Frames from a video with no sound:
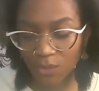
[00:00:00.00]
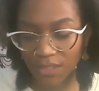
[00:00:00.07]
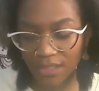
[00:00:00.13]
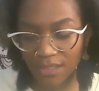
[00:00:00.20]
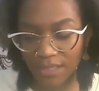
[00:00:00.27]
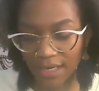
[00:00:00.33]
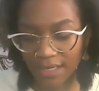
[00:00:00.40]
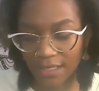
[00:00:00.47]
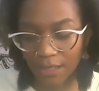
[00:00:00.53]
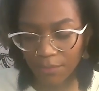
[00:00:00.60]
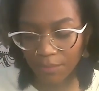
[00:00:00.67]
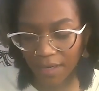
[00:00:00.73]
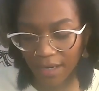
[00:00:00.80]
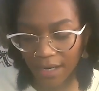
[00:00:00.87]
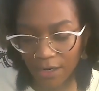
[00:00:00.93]
with the light
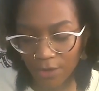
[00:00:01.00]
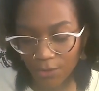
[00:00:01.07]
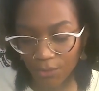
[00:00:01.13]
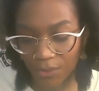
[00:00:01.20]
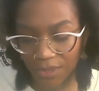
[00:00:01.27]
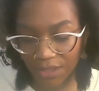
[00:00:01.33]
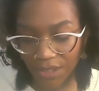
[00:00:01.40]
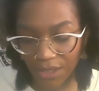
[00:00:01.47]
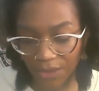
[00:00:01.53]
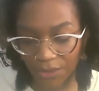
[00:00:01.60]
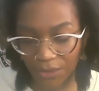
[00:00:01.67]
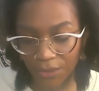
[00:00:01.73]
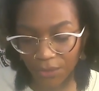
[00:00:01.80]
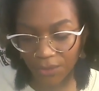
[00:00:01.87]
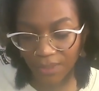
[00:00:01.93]
coming out with
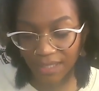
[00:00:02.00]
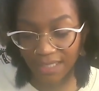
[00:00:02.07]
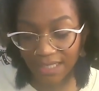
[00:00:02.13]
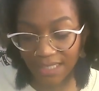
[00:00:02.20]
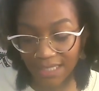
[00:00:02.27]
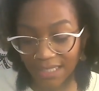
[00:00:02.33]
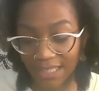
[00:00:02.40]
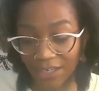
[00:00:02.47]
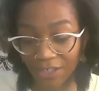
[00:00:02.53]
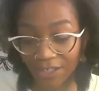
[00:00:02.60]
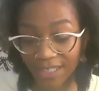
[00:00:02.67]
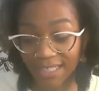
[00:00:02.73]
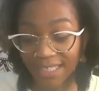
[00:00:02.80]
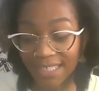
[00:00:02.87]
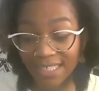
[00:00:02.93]
Hell is
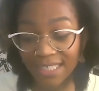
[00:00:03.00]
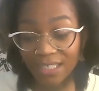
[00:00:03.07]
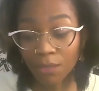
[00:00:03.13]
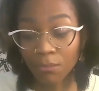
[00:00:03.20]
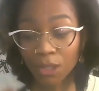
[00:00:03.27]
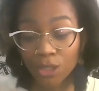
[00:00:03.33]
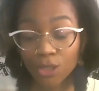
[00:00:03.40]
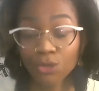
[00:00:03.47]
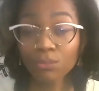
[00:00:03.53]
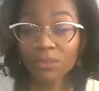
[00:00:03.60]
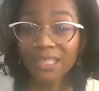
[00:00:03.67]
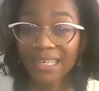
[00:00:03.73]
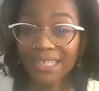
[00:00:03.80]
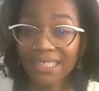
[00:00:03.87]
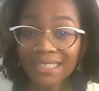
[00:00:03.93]
there is some
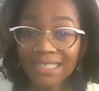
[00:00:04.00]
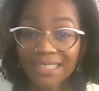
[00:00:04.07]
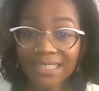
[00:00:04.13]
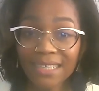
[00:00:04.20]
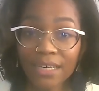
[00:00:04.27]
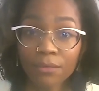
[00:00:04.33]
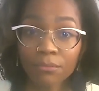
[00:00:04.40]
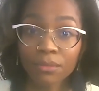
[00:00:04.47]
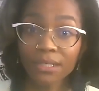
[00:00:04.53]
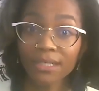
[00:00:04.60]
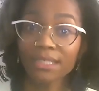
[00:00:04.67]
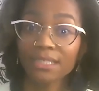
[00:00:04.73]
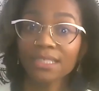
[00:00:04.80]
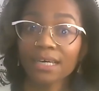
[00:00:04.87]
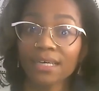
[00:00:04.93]
illumination taking
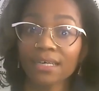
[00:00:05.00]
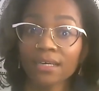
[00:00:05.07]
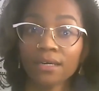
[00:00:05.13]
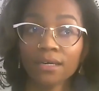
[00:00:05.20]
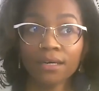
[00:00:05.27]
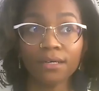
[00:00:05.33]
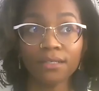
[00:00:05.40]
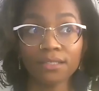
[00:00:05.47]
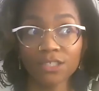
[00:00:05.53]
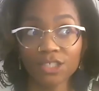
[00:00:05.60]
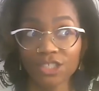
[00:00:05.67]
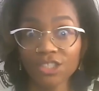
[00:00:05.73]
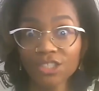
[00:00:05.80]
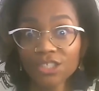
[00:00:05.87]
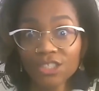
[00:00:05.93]
place, like the,
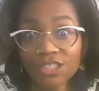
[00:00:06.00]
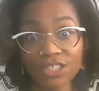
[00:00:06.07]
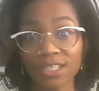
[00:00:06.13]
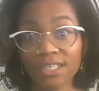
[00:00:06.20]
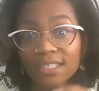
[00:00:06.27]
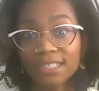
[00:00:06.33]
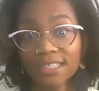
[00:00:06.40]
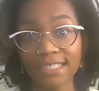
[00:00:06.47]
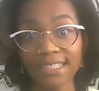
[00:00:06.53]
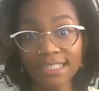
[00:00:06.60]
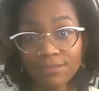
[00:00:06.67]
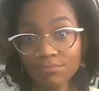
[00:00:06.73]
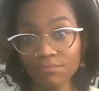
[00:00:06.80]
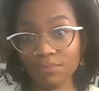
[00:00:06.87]
sh the sun is